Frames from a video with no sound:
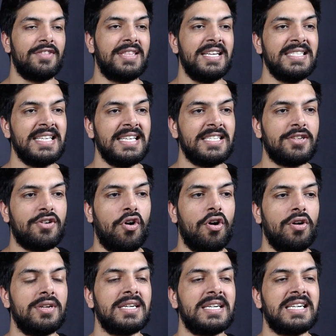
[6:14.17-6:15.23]
This is
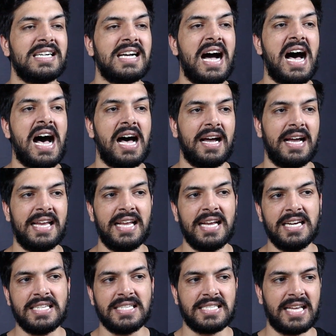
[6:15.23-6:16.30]
called K. In
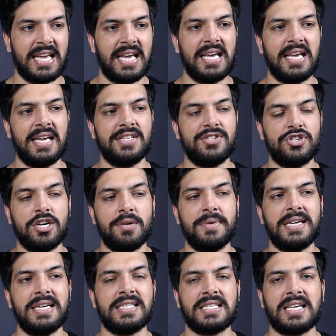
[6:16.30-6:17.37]
English it's K, in
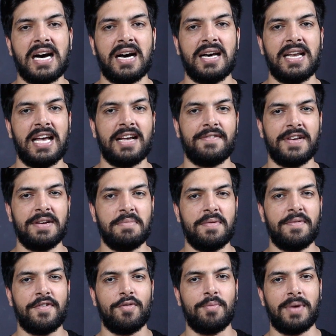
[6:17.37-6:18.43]
German it's K. Like we
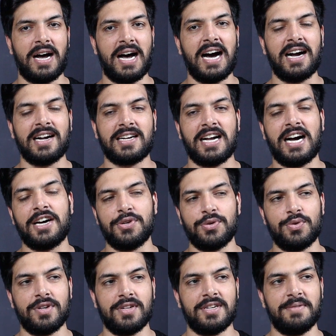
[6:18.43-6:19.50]
remember from Hakka
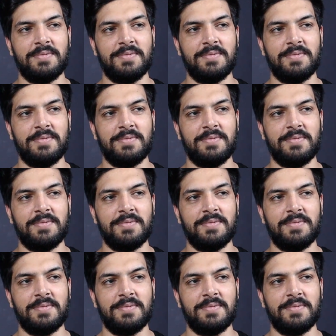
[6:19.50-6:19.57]
noodle.